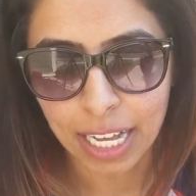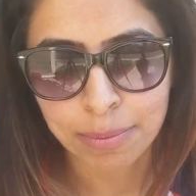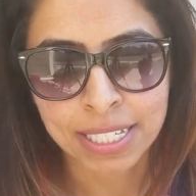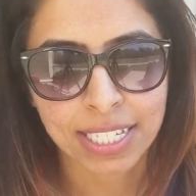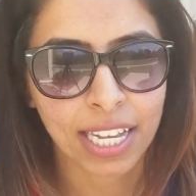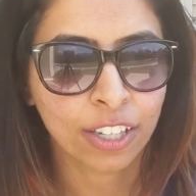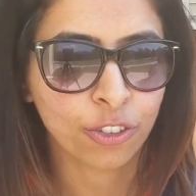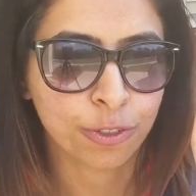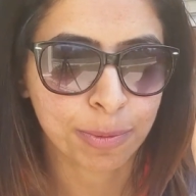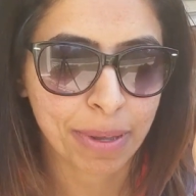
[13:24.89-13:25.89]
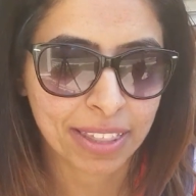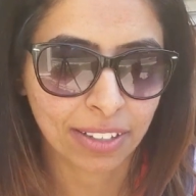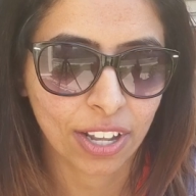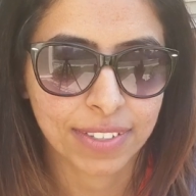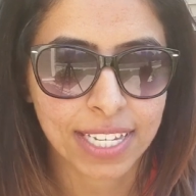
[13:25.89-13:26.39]
Upstate, you've spent
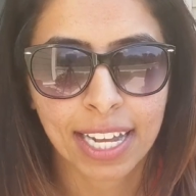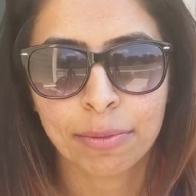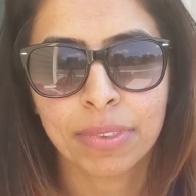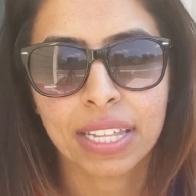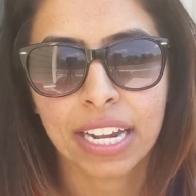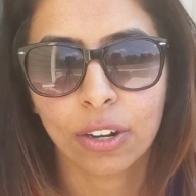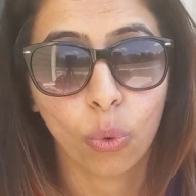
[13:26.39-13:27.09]
a lot of time there,